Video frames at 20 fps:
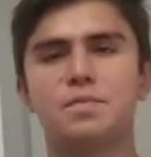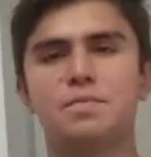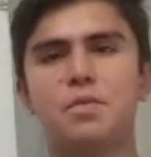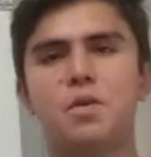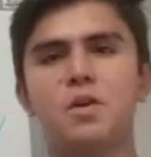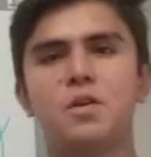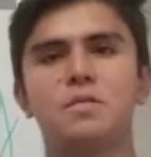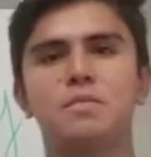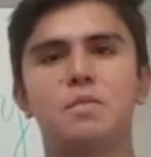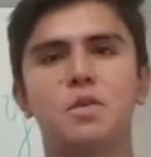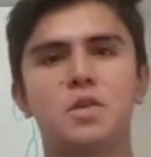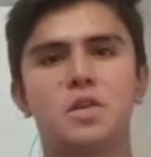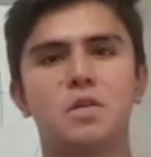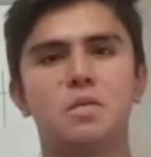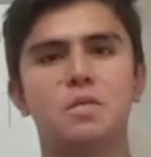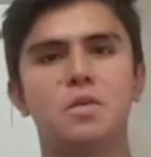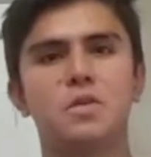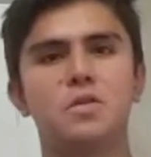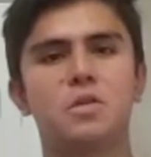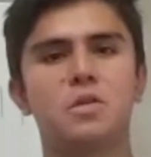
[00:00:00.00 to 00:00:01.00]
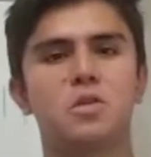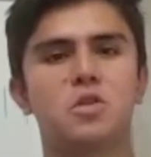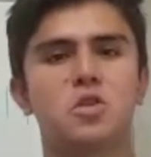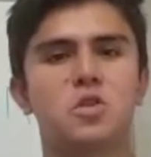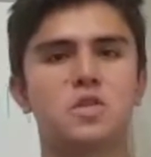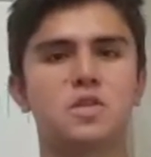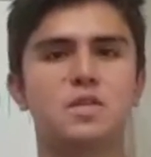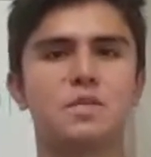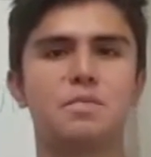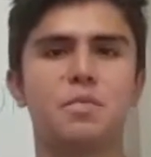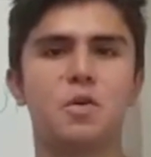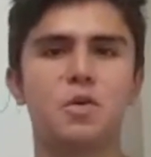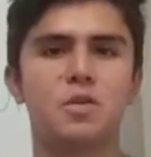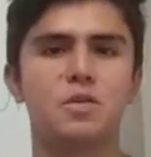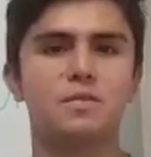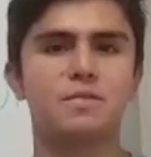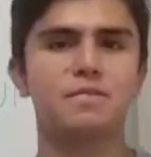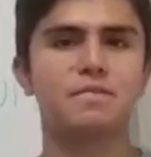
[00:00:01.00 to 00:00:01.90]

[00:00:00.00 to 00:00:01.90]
a point but never touches the point.